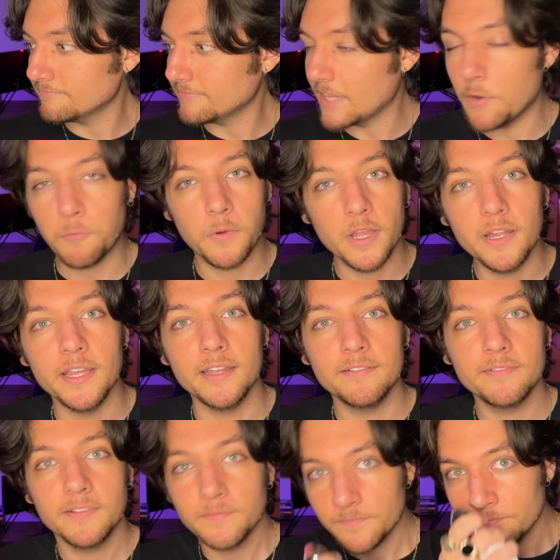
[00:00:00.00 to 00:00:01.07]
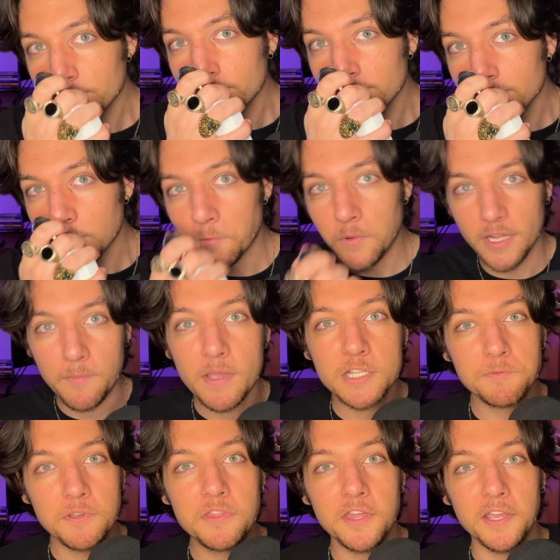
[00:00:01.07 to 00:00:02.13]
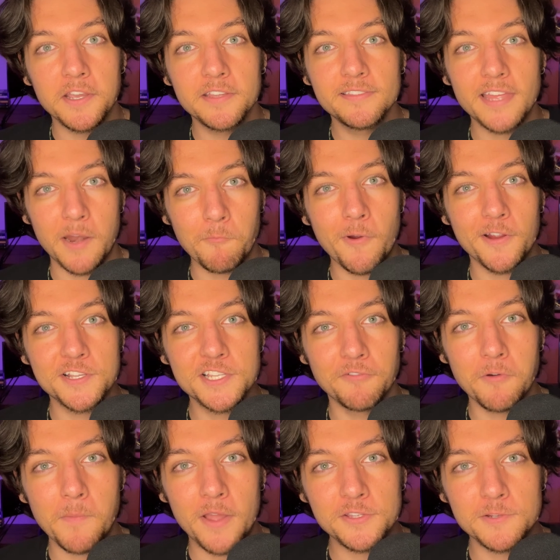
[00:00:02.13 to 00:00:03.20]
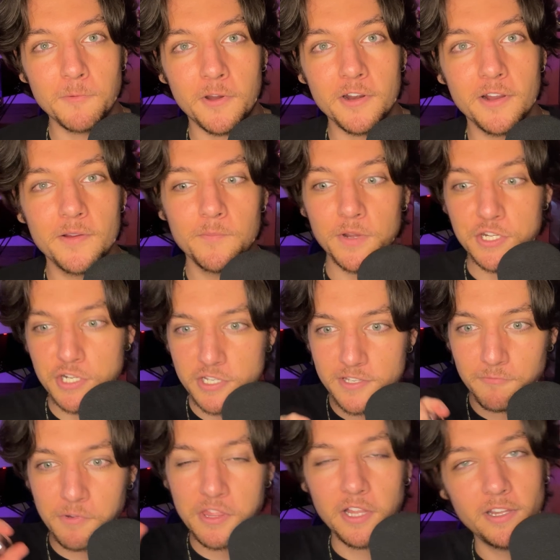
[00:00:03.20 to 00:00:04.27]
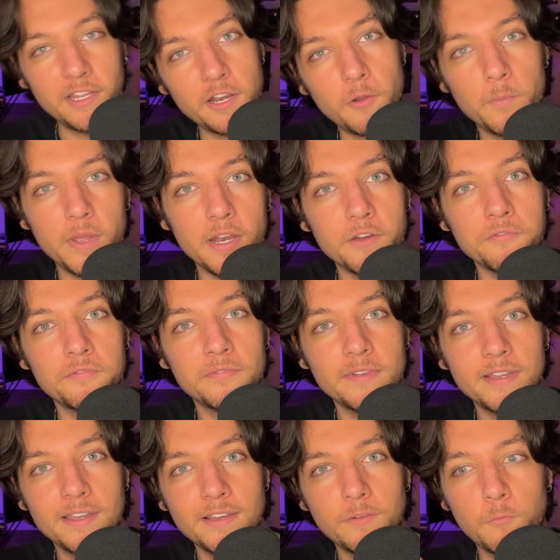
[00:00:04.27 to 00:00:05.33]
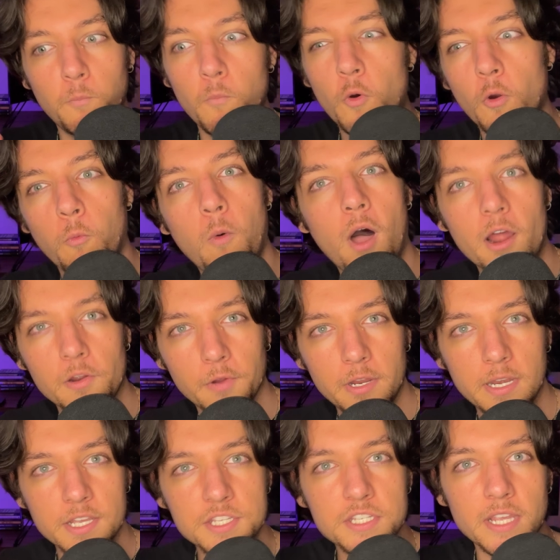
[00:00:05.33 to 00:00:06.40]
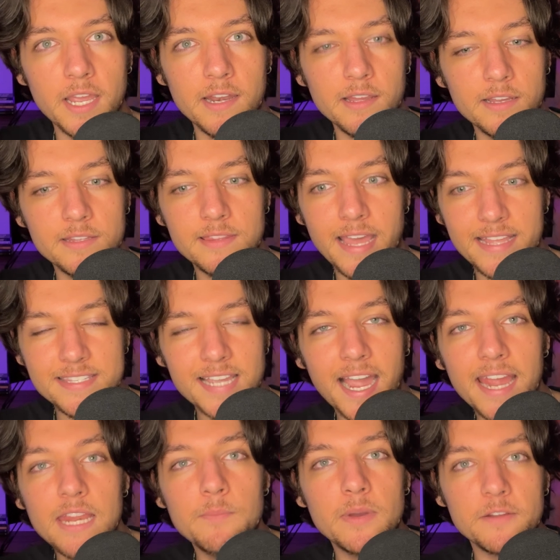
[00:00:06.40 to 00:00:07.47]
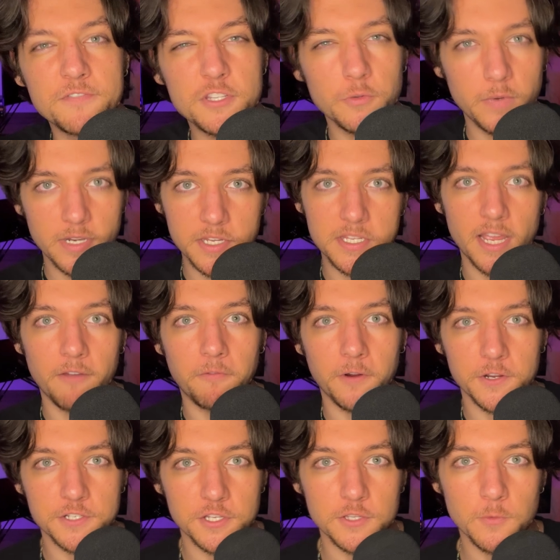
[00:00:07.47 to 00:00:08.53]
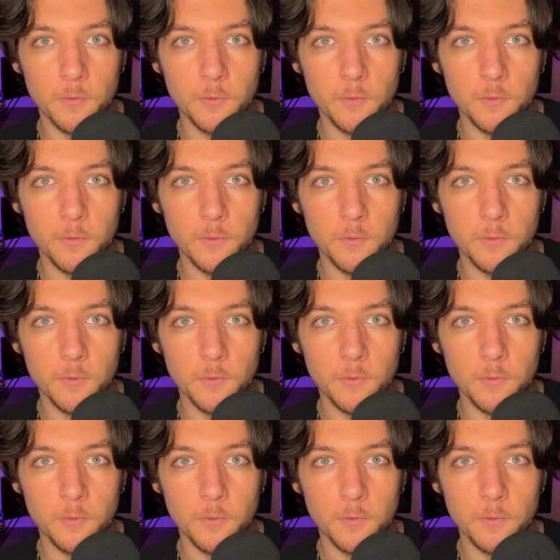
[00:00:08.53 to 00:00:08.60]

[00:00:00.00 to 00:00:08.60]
it really makes me think that I'm wearing Silver Mountain water, but just with a little bit of more wateriness and that tiny bit of sweetness at first as